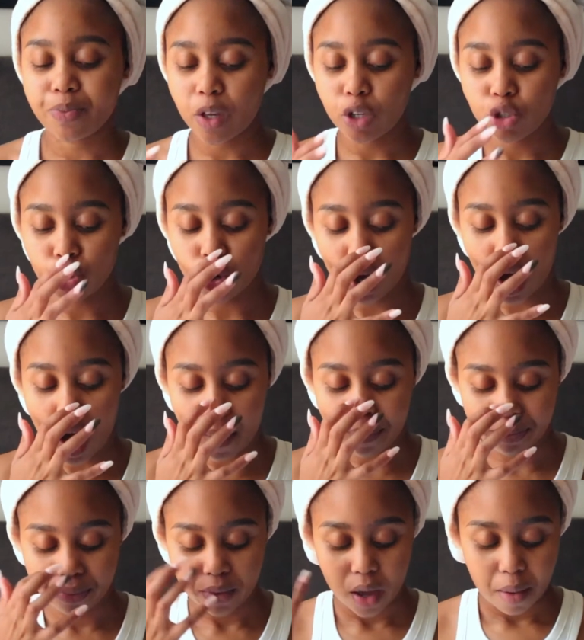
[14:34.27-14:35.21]
So yeah,
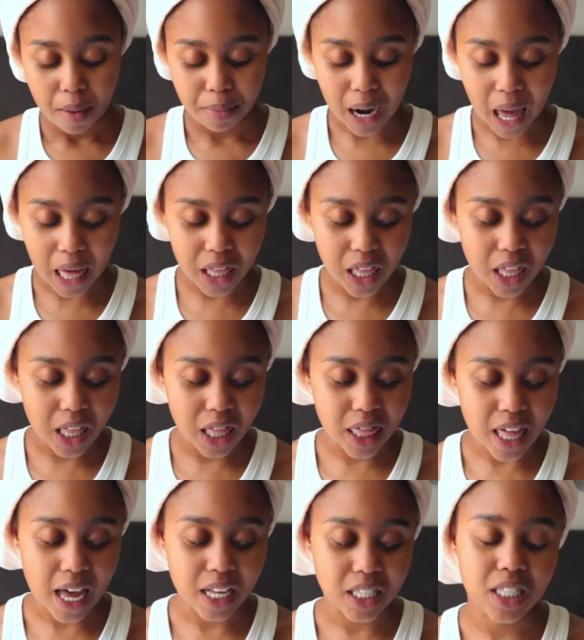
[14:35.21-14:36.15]
but other than
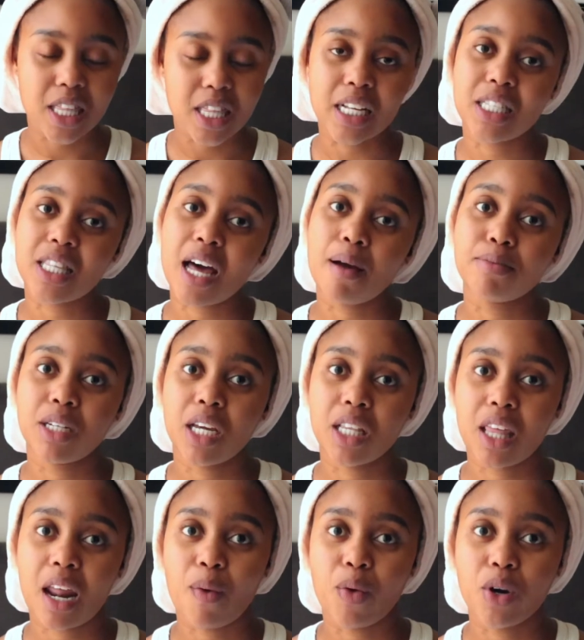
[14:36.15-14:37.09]
that, that's the update
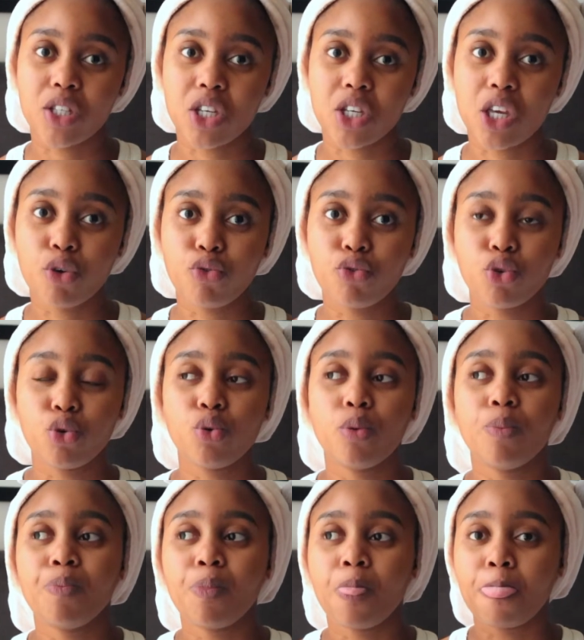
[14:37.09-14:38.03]
that I wanted to give you.